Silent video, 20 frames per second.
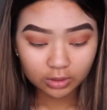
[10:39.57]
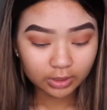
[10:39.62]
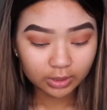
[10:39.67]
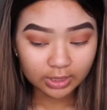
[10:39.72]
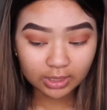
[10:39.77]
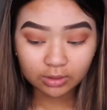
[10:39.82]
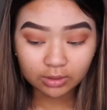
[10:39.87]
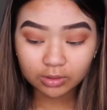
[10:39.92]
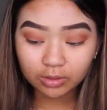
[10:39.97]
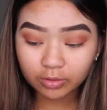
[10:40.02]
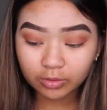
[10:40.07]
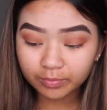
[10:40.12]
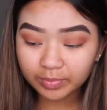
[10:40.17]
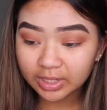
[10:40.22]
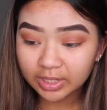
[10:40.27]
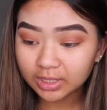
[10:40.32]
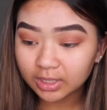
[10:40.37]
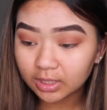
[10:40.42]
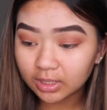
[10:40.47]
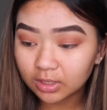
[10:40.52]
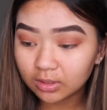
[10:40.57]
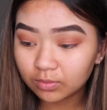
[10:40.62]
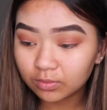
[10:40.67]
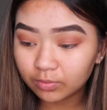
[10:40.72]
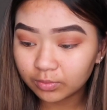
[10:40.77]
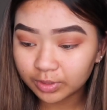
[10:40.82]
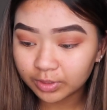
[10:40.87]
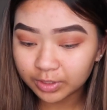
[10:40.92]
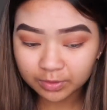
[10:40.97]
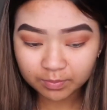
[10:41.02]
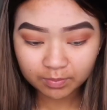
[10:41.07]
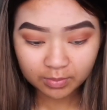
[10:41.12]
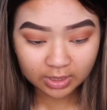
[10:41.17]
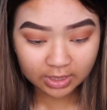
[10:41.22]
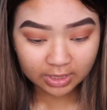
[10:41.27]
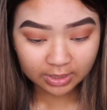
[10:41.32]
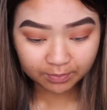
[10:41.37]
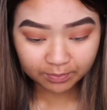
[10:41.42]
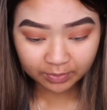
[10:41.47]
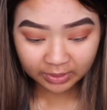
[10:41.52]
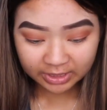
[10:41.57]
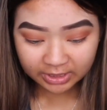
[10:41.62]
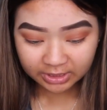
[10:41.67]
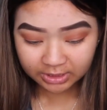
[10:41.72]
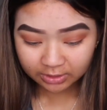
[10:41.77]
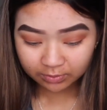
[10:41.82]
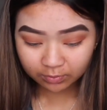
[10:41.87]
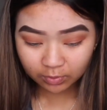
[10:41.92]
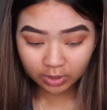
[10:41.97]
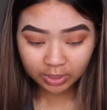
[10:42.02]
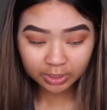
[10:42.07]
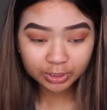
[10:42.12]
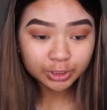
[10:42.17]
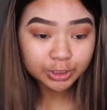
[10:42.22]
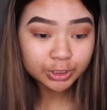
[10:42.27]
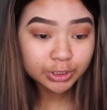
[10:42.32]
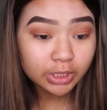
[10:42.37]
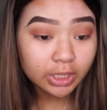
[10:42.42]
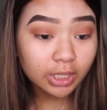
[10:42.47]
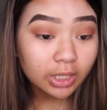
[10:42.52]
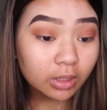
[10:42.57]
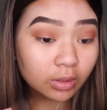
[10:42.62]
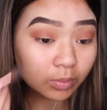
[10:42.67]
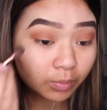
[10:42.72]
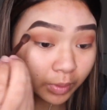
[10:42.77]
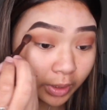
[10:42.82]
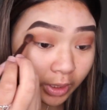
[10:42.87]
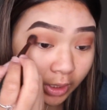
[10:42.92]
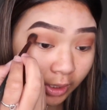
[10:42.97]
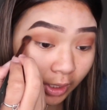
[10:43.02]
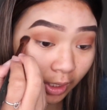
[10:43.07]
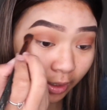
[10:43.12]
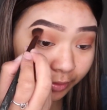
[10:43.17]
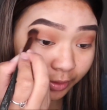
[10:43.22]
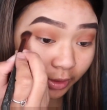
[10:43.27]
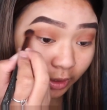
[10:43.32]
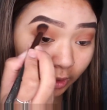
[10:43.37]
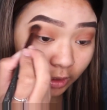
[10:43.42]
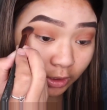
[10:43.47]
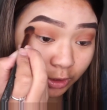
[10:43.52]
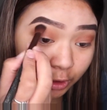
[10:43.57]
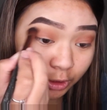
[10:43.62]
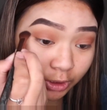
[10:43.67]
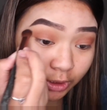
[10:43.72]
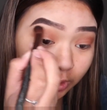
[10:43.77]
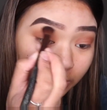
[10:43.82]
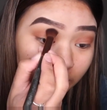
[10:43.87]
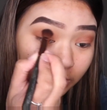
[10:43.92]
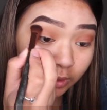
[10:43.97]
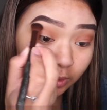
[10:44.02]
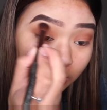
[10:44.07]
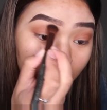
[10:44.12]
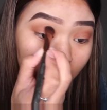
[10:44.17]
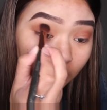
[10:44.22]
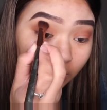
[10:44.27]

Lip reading: Now going back in with my blending brush and blending out the edges.